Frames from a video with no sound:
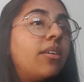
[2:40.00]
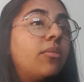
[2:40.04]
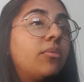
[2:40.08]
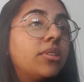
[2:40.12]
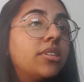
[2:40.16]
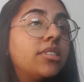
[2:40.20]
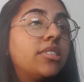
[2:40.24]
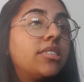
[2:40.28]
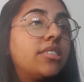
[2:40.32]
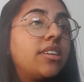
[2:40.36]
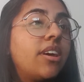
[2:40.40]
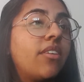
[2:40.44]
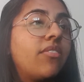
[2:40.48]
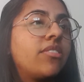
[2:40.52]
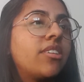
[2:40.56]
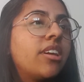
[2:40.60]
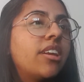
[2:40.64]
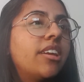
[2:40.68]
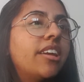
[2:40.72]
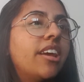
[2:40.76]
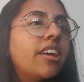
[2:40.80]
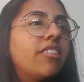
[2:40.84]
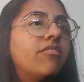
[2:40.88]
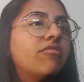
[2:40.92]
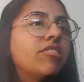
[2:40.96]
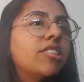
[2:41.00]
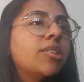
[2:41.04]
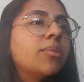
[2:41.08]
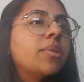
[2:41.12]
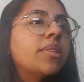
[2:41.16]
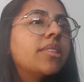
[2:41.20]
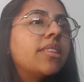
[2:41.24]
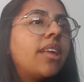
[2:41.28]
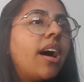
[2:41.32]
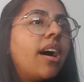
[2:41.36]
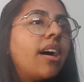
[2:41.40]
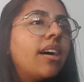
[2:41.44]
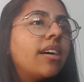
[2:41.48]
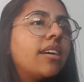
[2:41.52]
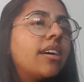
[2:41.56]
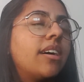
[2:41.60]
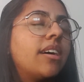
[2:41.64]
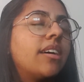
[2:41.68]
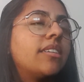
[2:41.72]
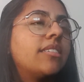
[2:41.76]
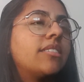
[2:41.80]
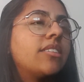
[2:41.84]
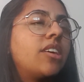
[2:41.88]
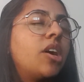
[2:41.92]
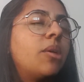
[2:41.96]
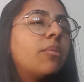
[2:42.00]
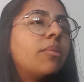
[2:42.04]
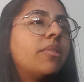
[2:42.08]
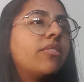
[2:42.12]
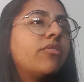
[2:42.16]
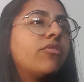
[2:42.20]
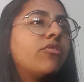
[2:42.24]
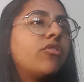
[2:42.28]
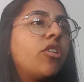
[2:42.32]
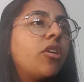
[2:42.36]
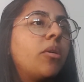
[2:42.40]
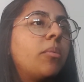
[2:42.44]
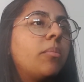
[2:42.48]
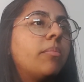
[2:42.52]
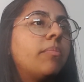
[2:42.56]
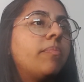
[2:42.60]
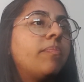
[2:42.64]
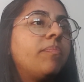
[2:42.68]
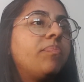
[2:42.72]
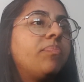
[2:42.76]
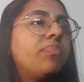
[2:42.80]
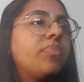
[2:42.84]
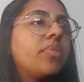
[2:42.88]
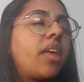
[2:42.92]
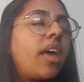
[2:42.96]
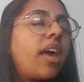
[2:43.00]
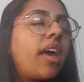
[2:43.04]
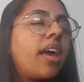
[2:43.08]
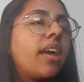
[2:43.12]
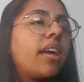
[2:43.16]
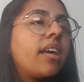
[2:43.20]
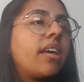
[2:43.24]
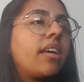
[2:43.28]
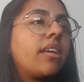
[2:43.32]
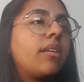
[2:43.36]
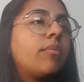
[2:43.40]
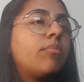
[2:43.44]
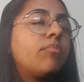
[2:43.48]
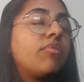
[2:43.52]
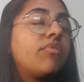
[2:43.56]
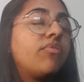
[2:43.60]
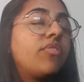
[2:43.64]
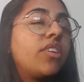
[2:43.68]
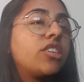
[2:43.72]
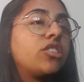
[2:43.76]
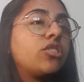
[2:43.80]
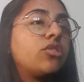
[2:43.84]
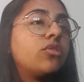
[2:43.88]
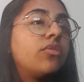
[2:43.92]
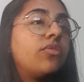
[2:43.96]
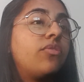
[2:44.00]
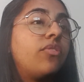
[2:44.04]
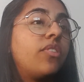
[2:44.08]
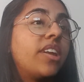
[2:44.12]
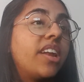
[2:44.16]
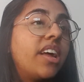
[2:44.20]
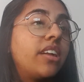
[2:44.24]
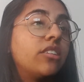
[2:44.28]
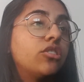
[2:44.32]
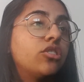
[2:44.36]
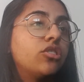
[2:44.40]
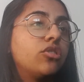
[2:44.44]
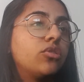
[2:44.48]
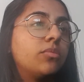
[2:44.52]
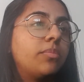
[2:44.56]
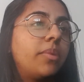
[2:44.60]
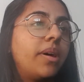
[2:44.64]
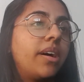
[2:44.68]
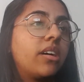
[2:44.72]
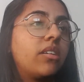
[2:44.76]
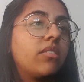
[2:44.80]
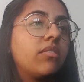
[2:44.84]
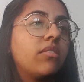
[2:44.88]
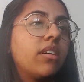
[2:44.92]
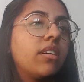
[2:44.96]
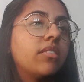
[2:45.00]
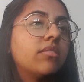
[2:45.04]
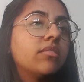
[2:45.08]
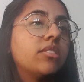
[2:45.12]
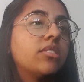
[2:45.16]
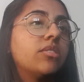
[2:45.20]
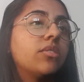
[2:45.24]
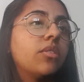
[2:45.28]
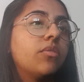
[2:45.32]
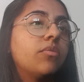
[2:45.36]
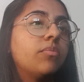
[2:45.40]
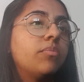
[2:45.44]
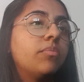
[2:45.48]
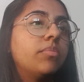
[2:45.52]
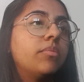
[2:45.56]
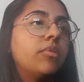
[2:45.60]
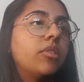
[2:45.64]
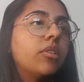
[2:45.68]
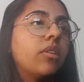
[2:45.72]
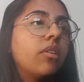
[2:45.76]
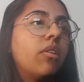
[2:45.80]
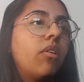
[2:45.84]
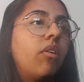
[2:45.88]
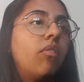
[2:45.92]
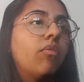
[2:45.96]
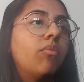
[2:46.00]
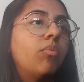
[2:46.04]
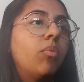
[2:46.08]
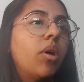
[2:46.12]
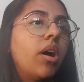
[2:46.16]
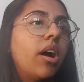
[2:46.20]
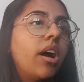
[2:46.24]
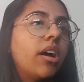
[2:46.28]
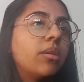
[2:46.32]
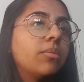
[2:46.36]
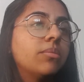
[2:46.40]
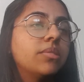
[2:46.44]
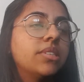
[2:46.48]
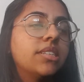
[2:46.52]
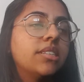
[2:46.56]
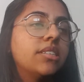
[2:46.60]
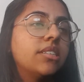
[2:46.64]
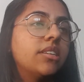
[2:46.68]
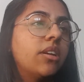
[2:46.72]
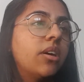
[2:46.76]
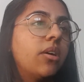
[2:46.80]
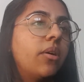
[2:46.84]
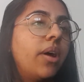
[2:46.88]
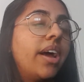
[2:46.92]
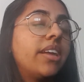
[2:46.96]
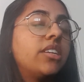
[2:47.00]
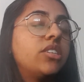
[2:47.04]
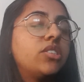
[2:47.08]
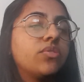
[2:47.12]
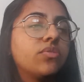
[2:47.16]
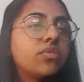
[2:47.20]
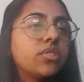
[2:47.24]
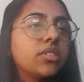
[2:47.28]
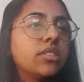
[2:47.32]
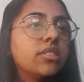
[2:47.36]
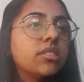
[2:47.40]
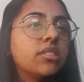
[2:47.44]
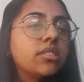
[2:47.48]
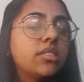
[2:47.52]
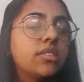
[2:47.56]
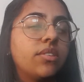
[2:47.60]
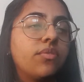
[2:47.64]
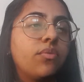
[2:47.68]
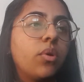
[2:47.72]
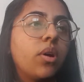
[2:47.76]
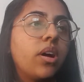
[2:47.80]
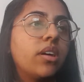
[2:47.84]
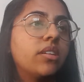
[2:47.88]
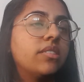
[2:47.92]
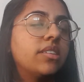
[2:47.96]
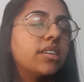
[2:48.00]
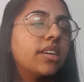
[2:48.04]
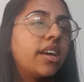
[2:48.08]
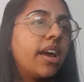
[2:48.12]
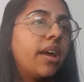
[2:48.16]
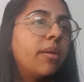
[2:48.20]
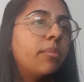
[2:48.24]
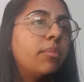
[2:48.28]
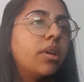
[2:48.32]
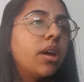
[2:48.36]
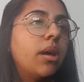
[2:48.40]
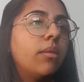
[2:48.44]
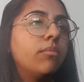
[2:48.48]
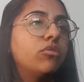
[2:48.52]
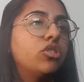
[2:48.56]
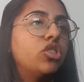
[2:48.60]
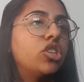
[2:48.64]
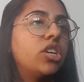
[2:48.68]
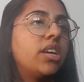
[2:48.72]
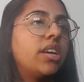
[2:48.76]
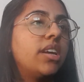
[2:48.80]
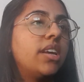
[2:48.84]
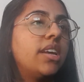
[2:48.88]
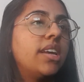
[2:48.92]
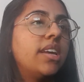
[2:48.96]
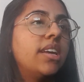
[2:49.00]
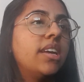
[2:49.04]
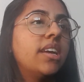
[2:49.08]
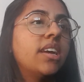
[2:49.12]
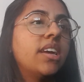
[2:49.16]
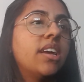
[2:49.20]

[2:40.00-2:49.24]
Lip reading: would definitely agree with that. And coming from a professional financial background, so I've done a lot of work within, hedge funds, I've worked in KPMG,